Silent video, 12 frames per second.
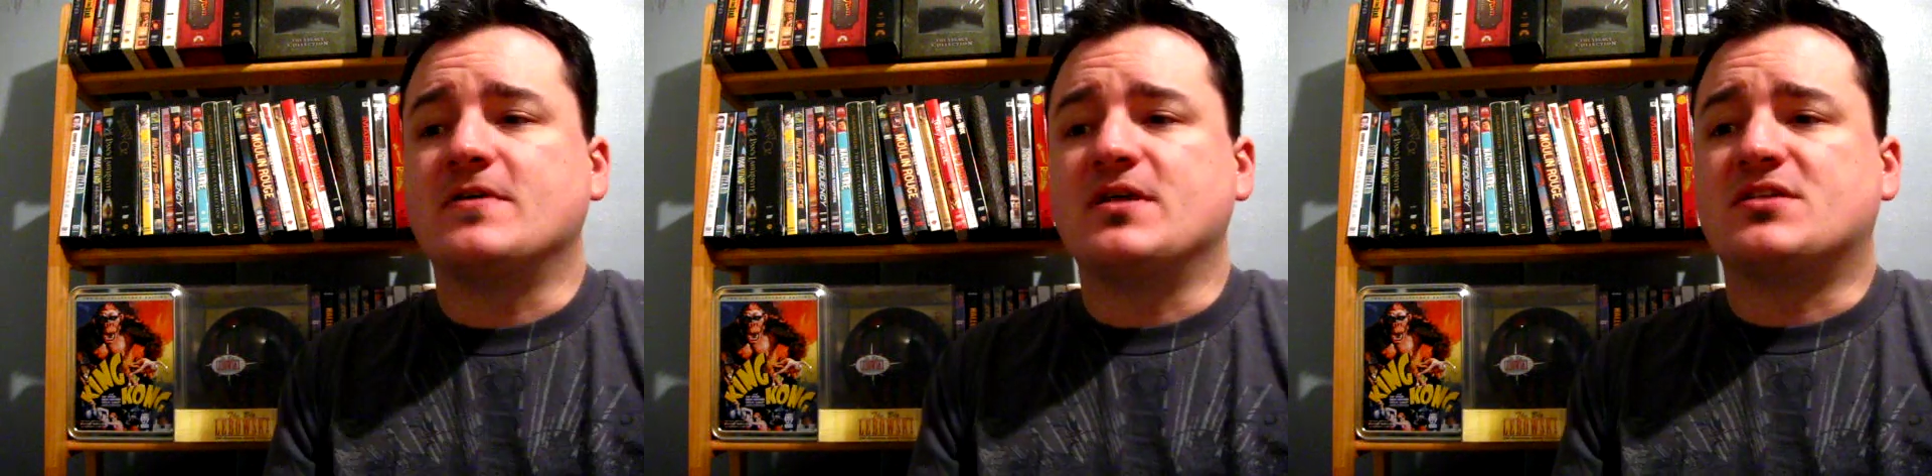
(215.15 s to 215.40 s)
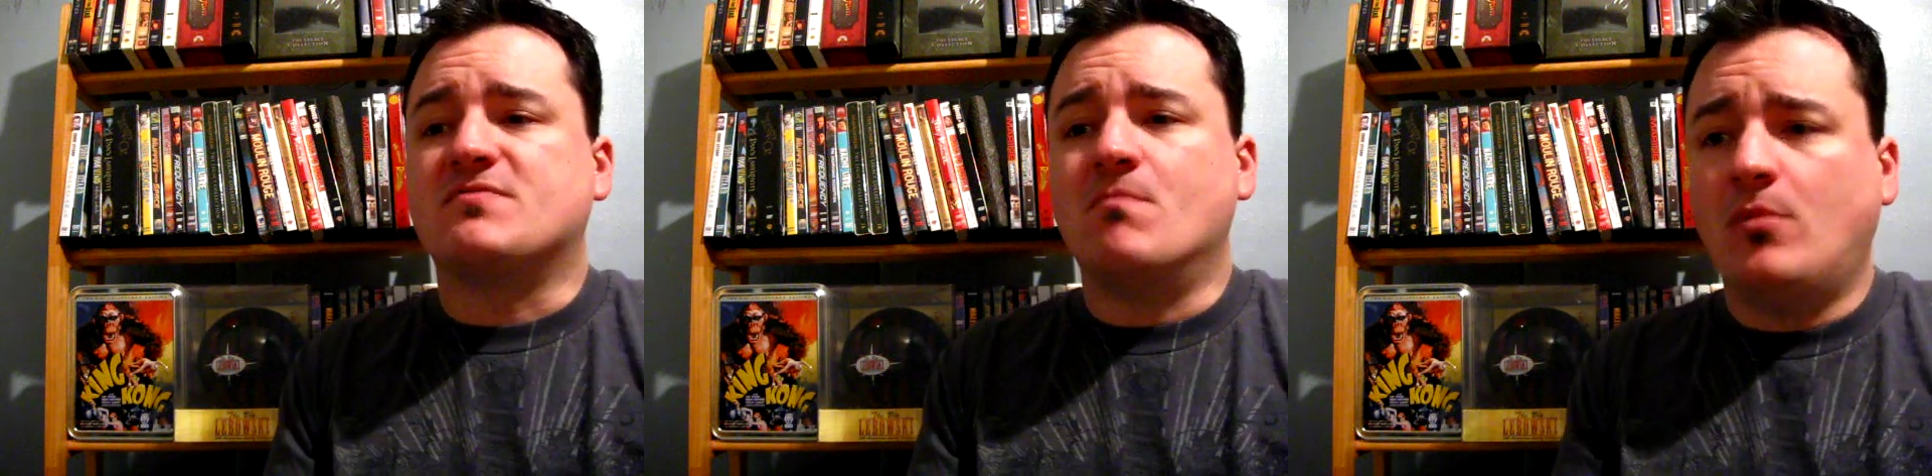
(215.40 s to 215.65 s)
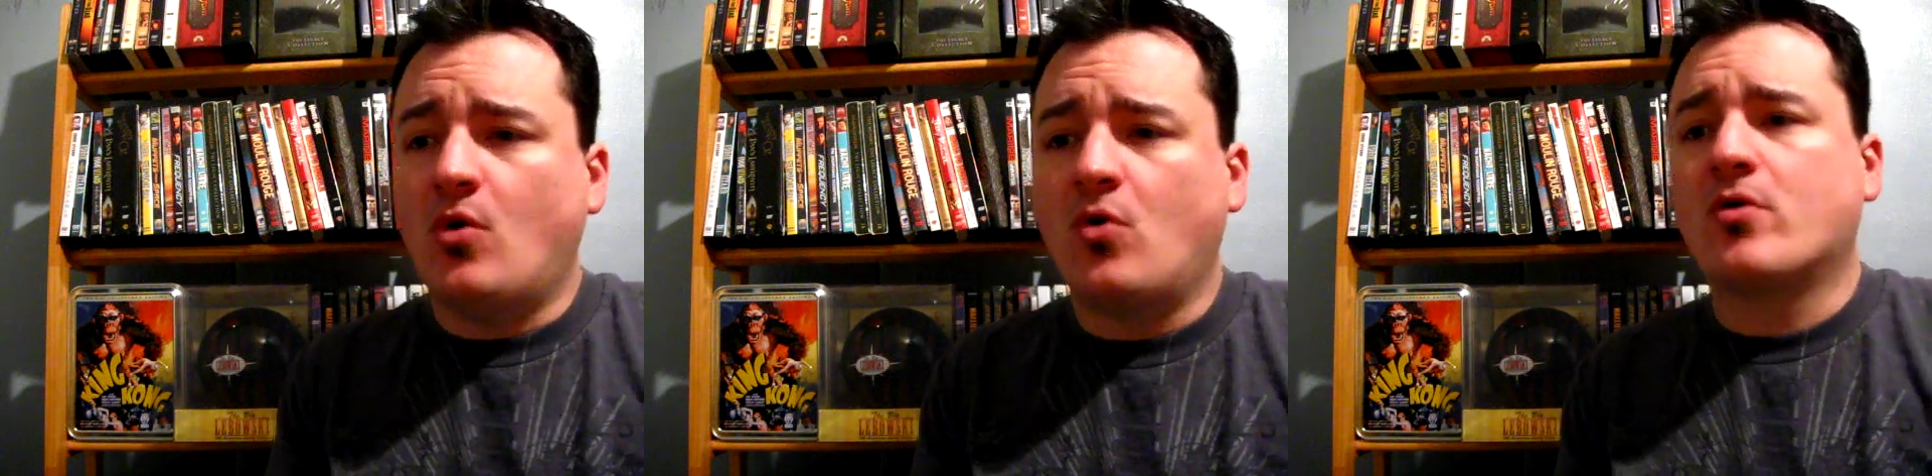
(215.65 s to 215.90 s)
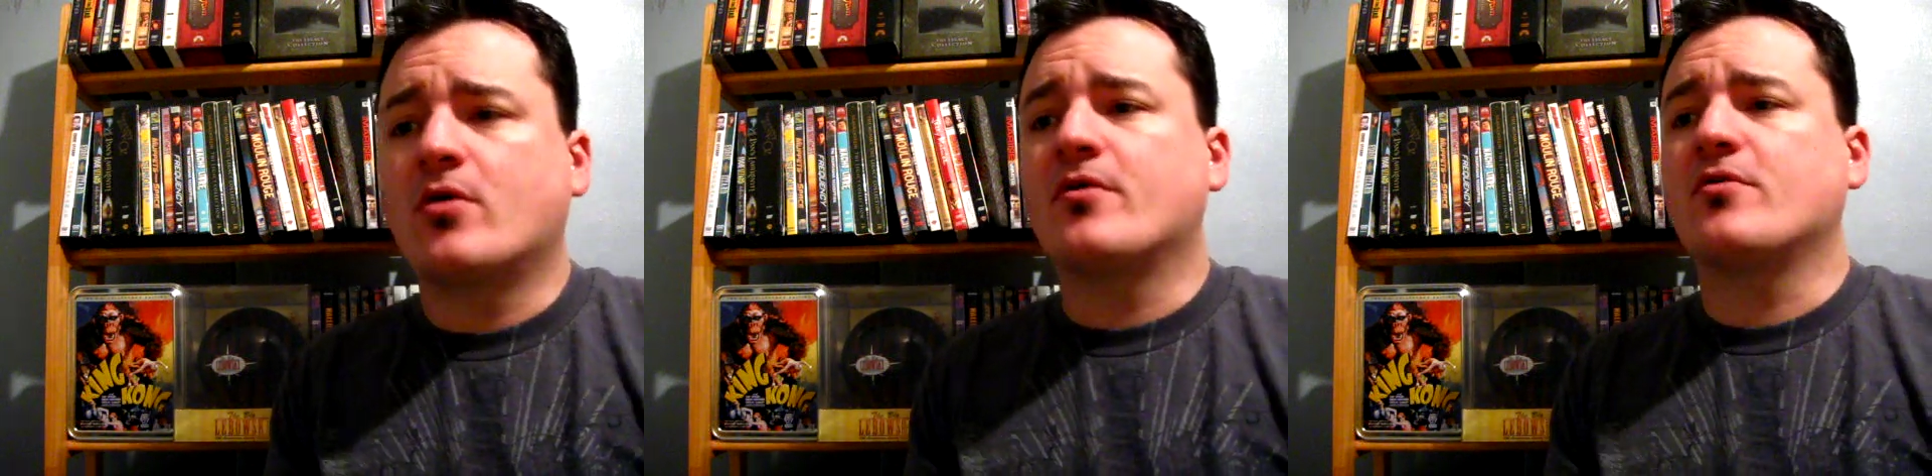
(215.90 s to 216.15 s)
It's
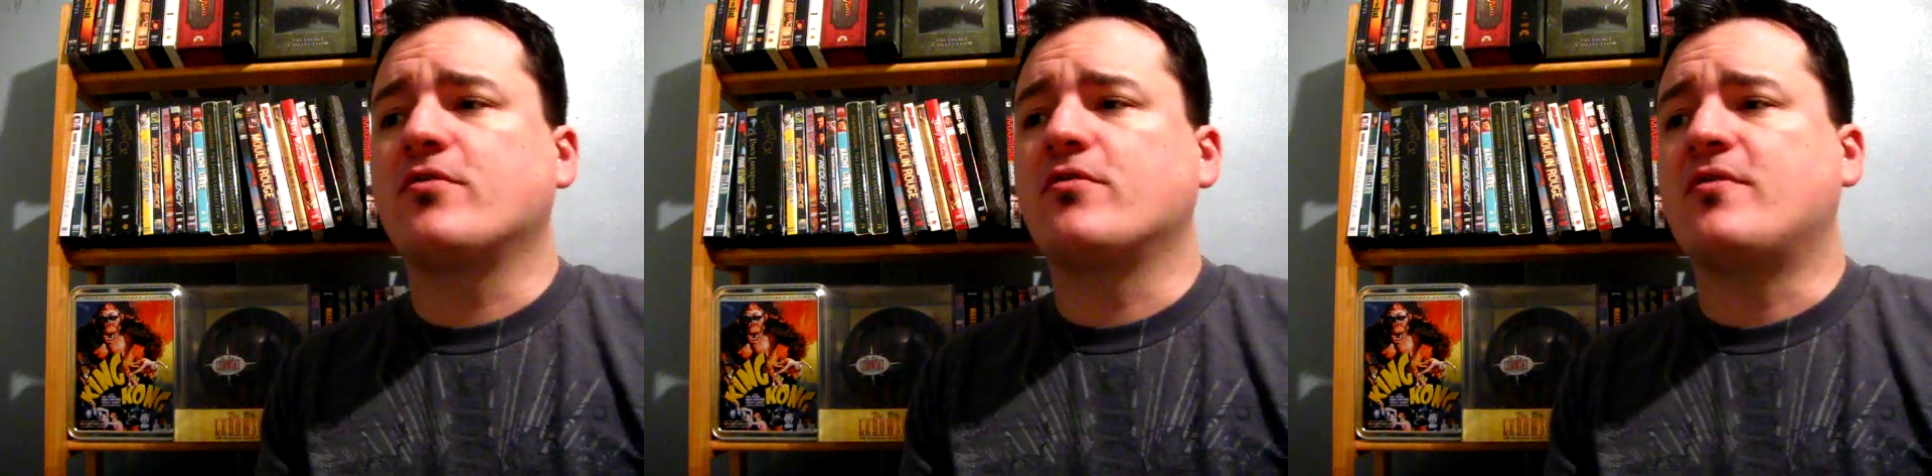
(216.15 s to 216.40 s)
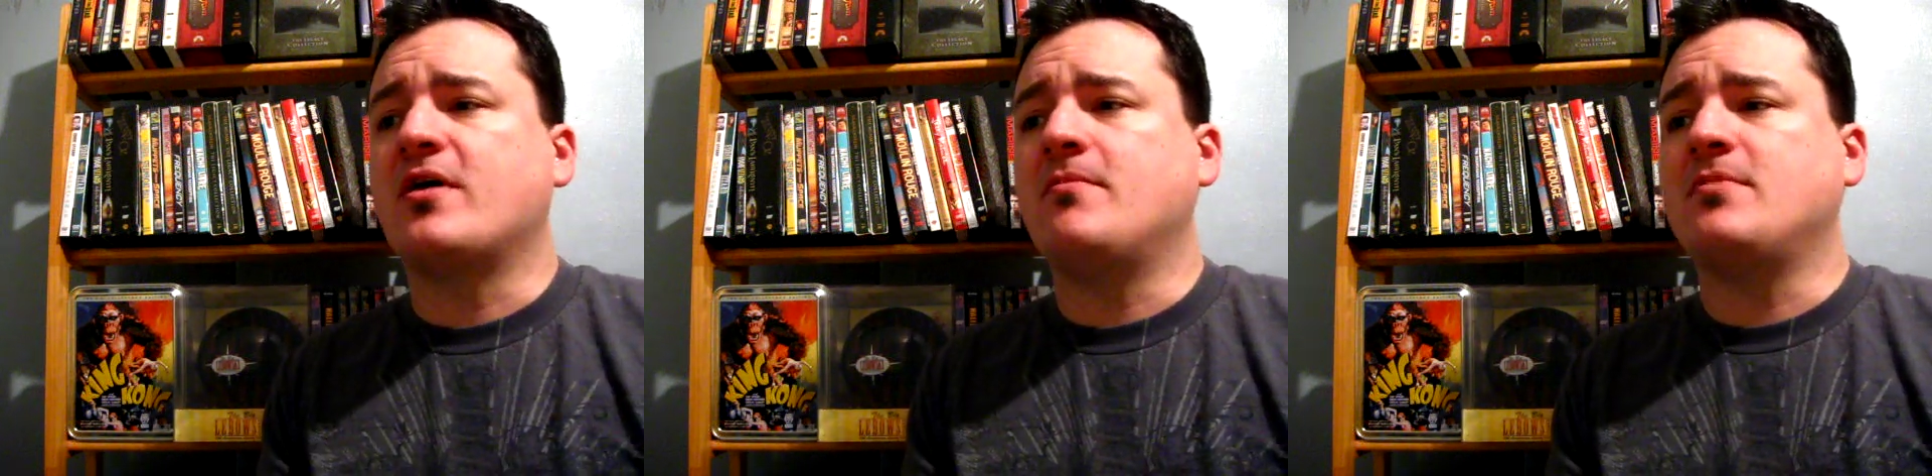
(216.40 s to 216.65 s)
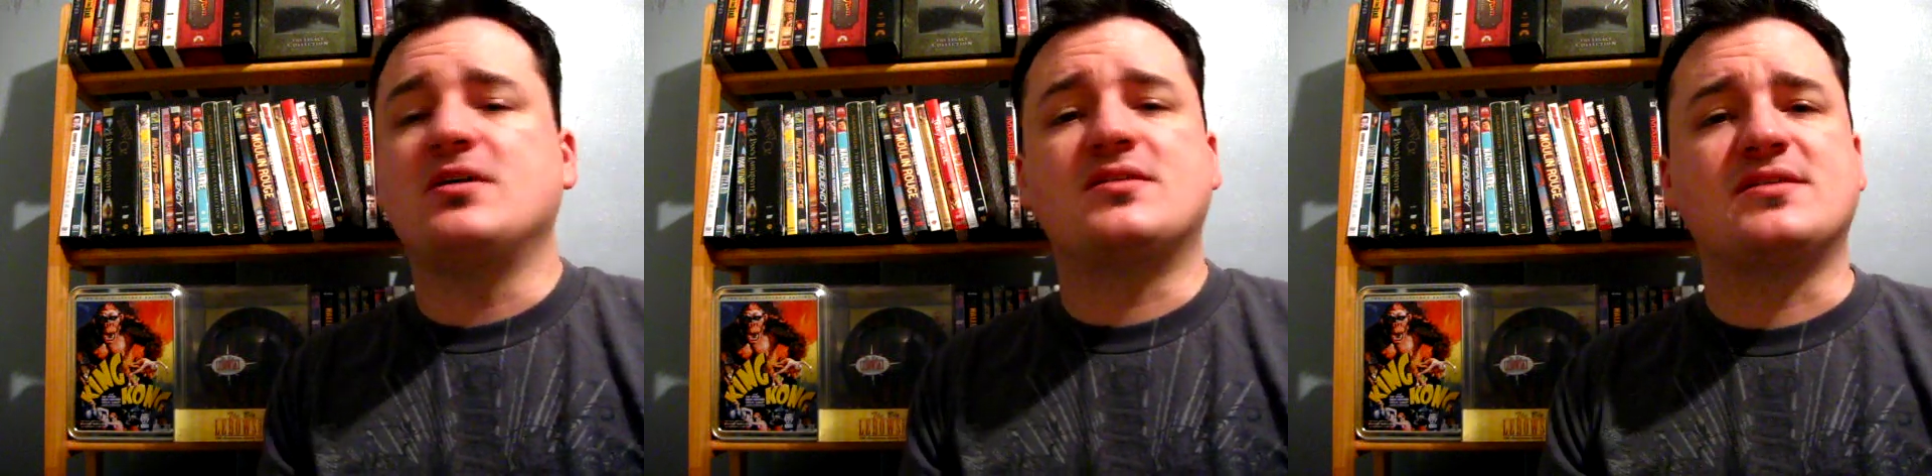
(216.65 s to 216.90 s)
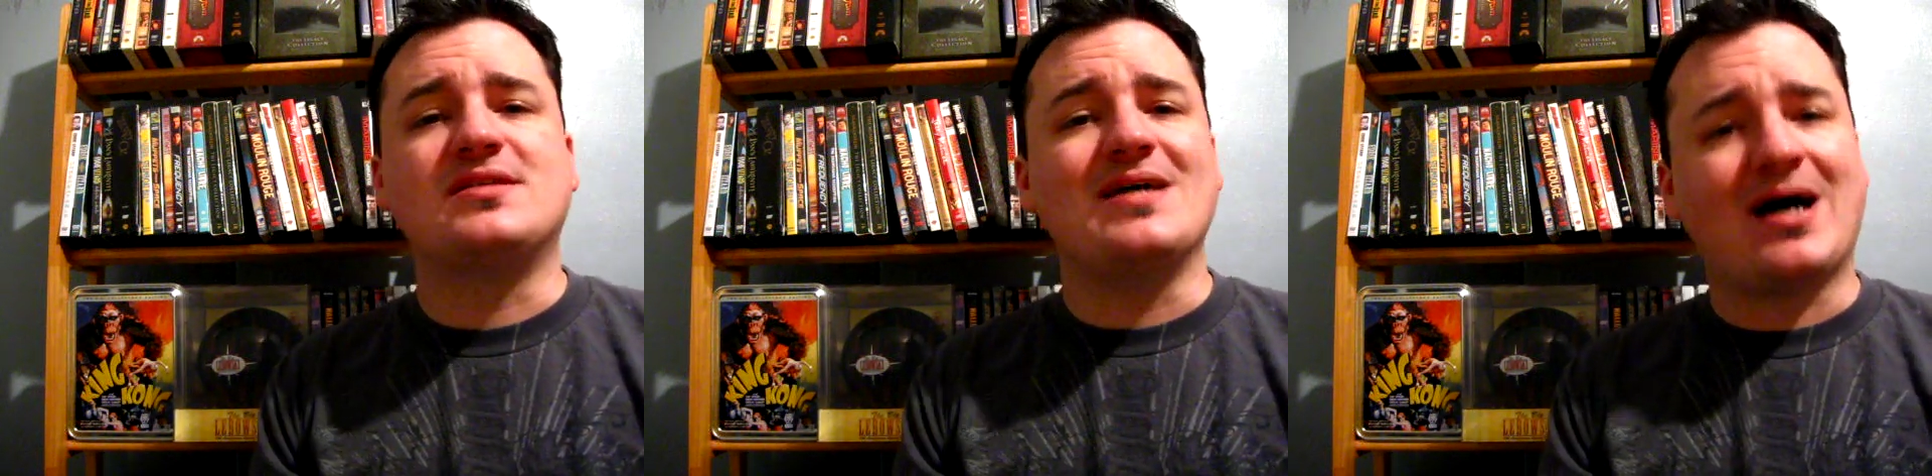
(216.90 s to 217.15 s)
more than
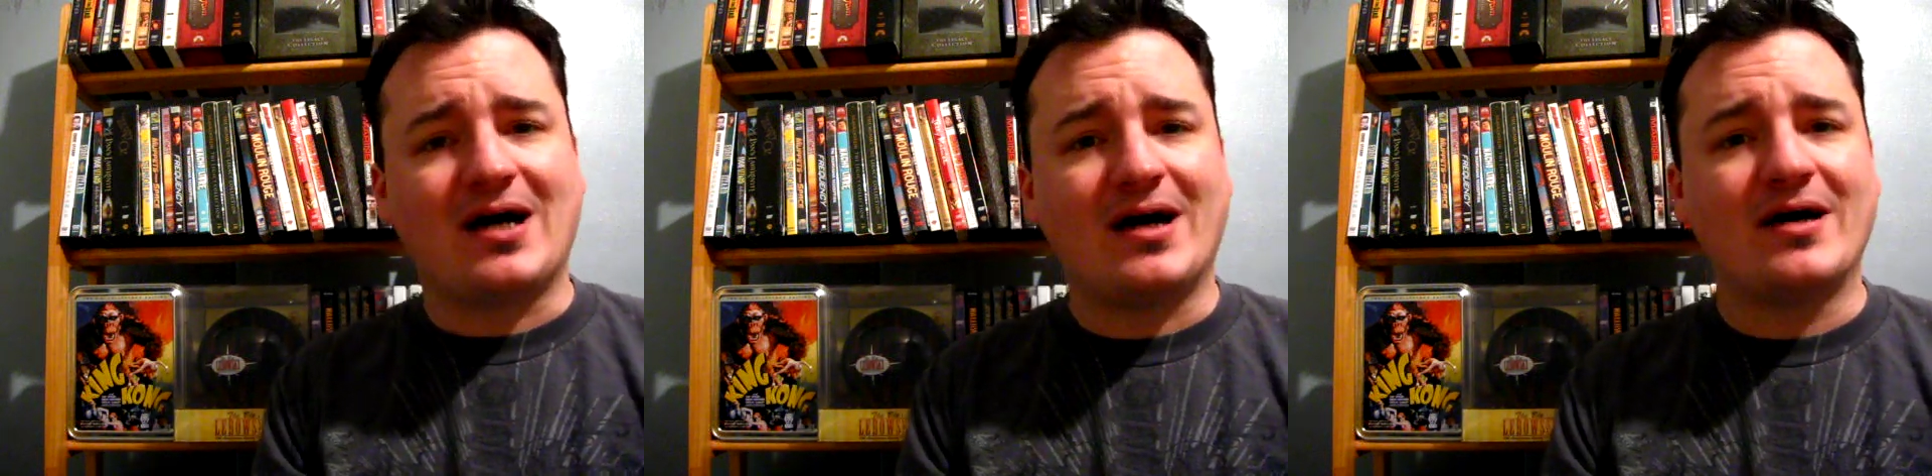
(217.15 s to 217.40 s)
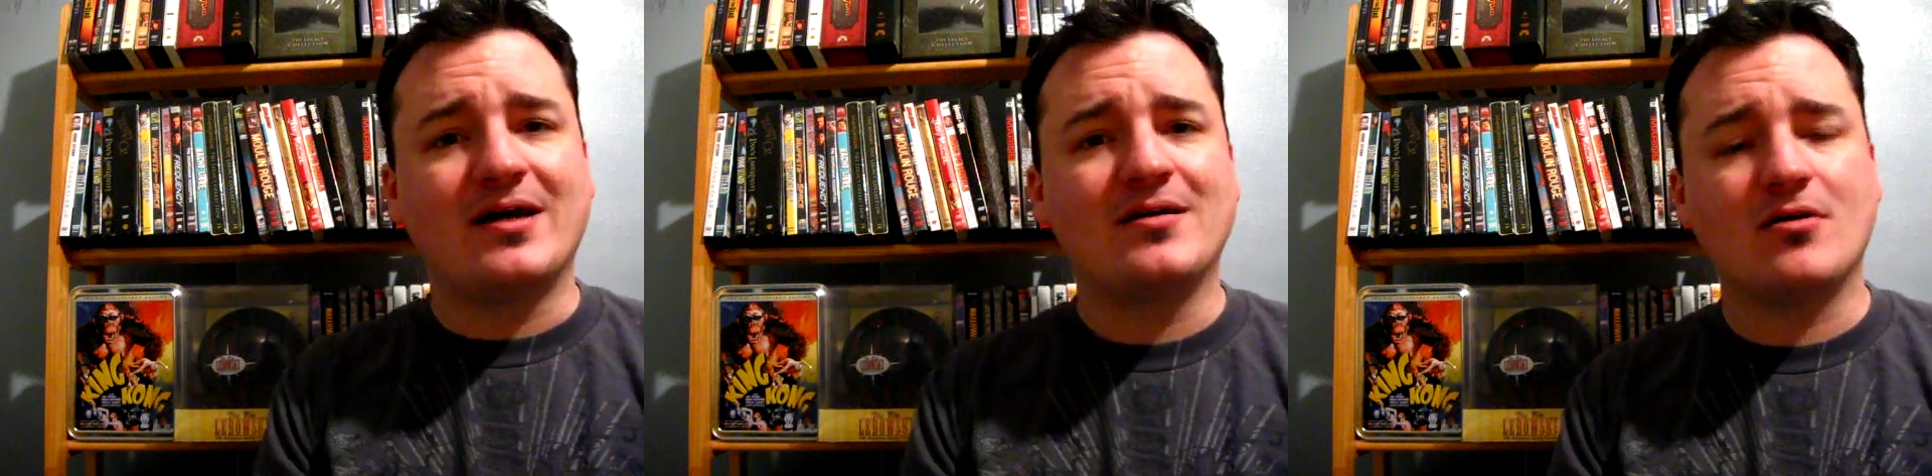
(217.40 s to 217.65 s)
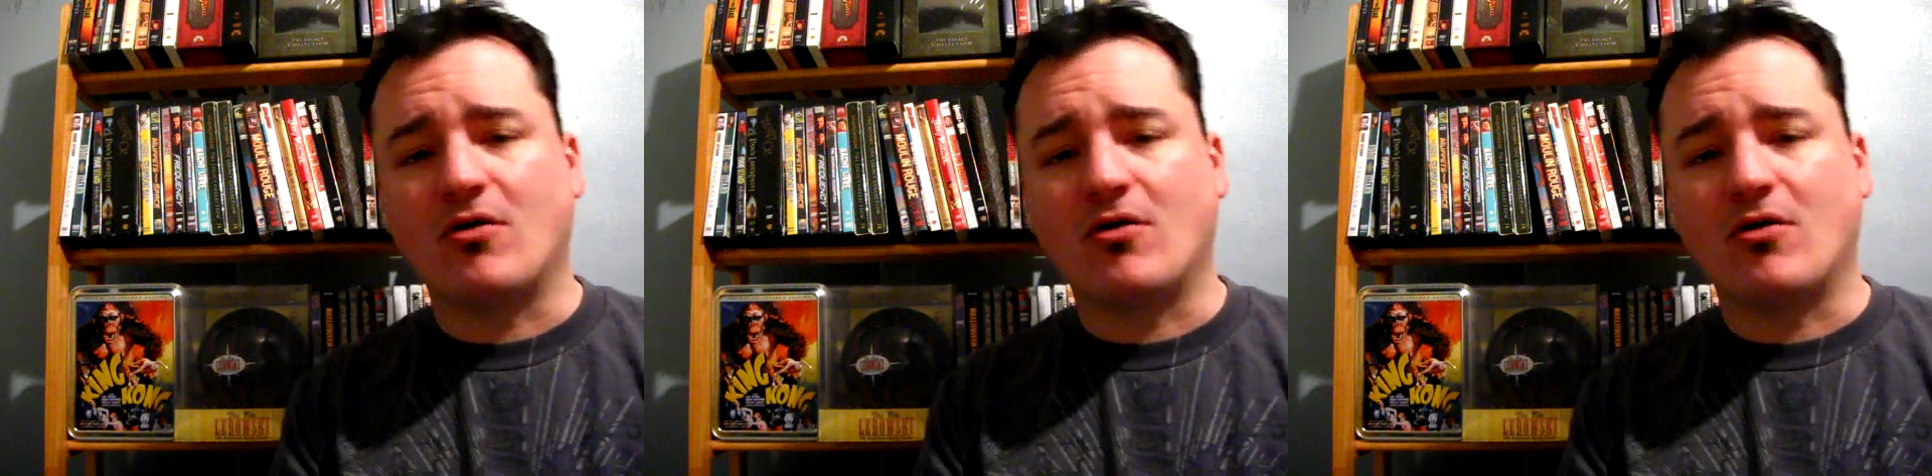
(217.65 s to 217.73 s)
meets the eye,